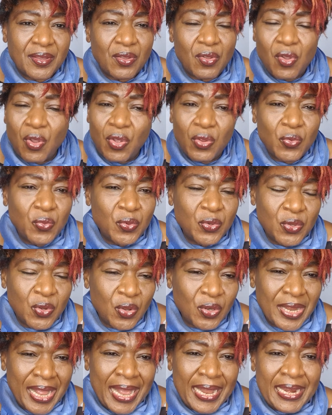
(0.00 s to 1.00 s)
God will
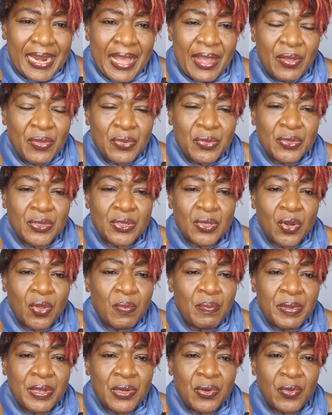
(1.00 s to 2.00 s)
not allow you
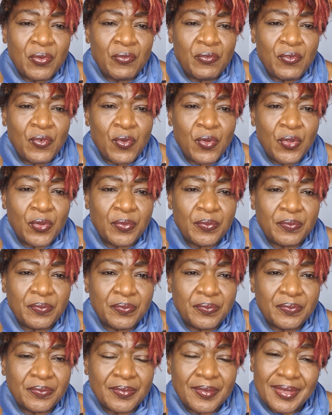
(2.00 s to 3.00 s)
slumber nor
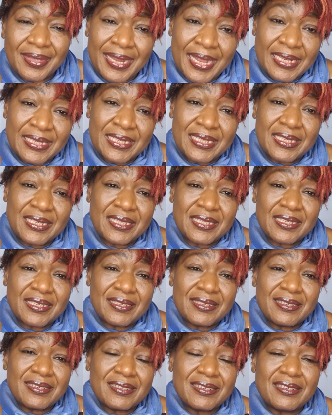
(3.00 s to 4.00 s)
fall. That is,
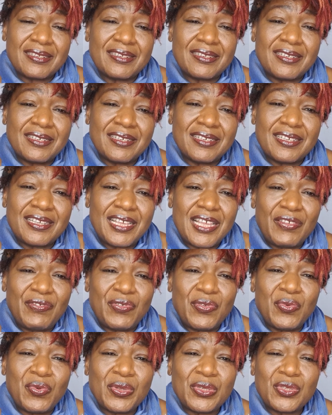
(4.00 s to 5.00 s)

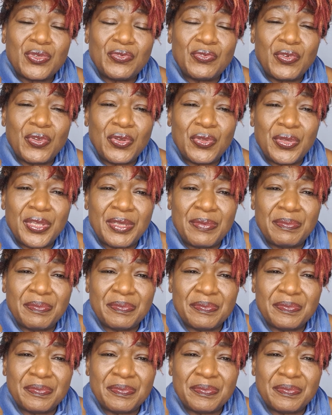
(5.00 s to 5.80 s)
if you want to follow him.